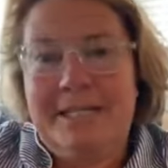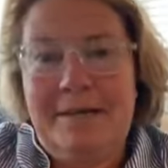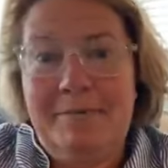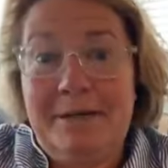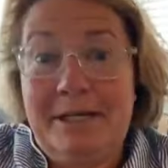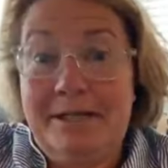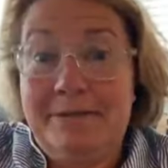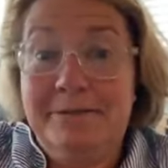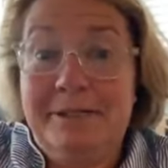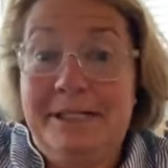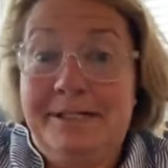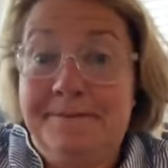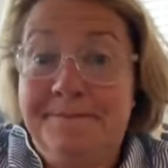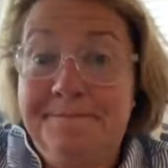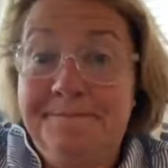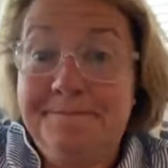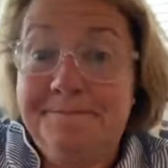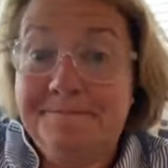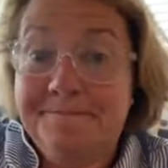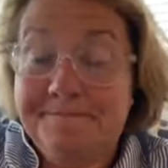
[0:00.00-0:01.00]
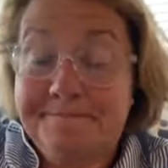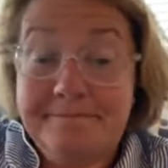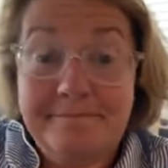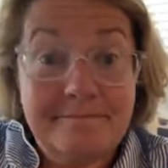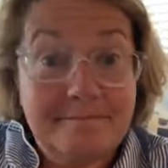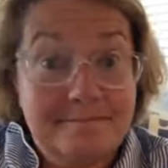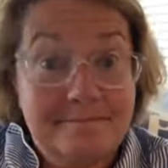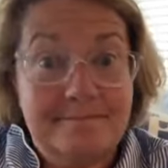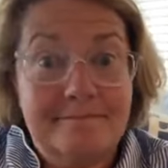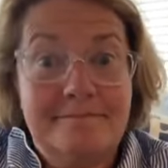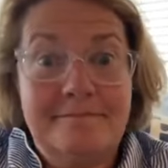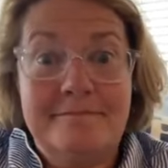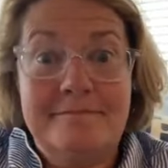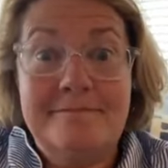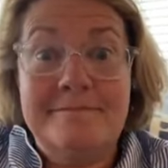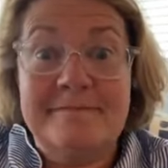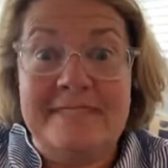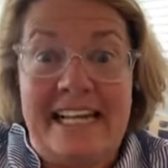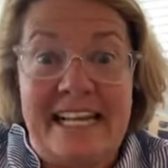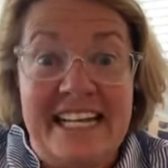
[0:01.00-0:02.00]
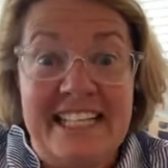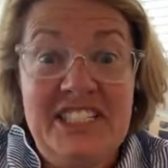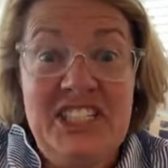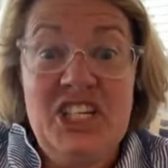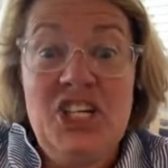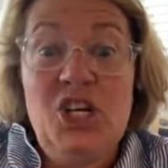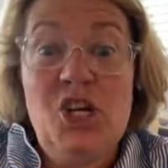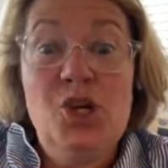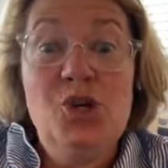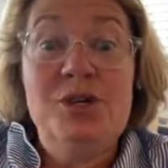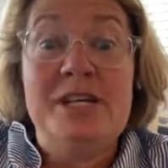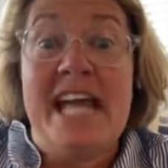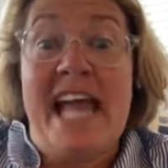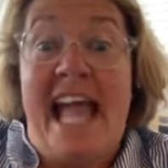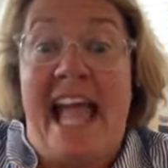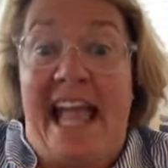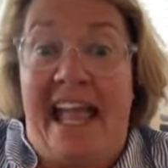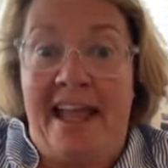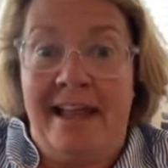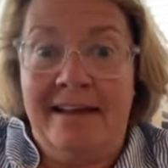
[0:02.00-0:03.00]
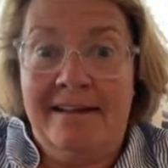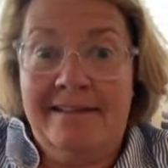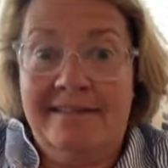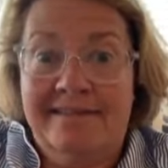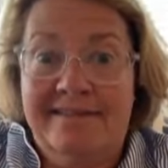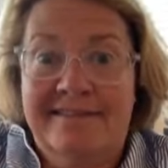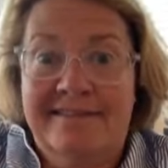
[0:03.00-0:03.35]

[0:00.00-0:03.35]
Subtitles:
I'm like, well, it's a new day.